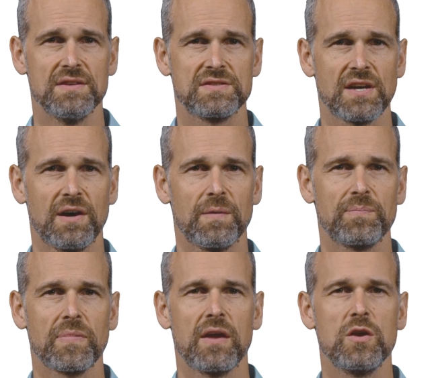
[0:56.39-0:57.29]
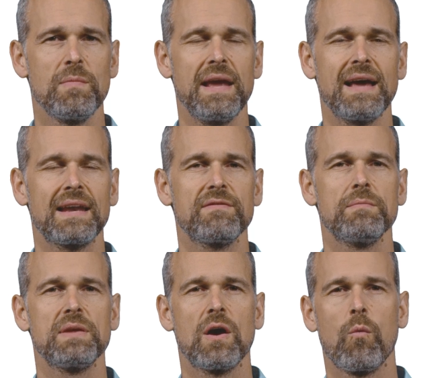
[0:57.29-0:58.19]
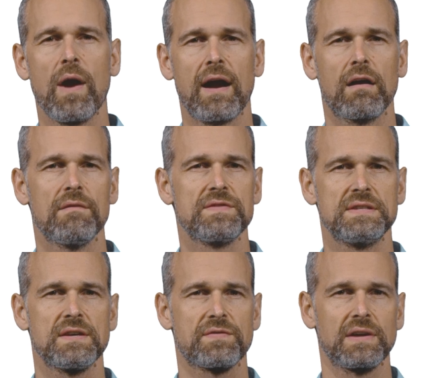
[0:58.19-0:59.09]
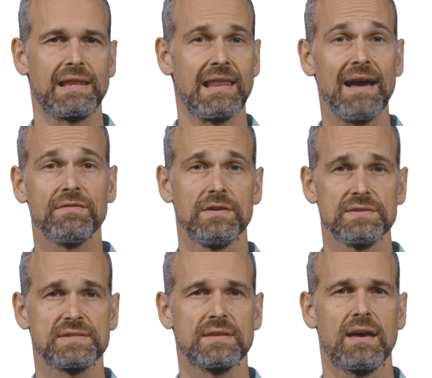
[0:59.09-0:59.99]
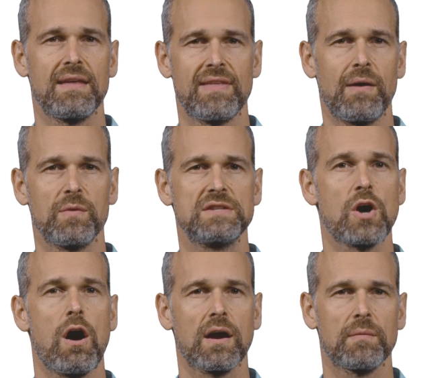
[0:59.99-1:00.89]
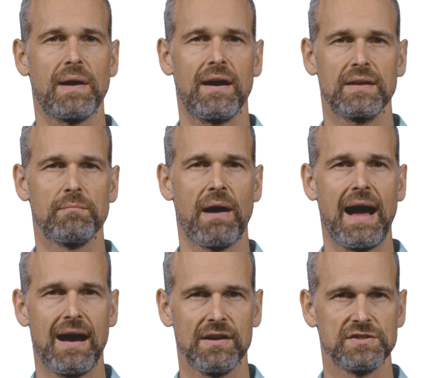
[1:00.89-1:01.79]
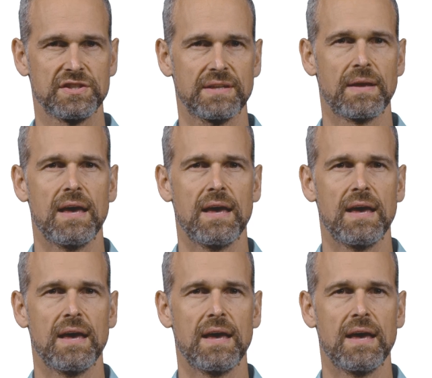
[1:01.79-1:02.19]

So you may not even be aware of the different levels that we talk about in biology.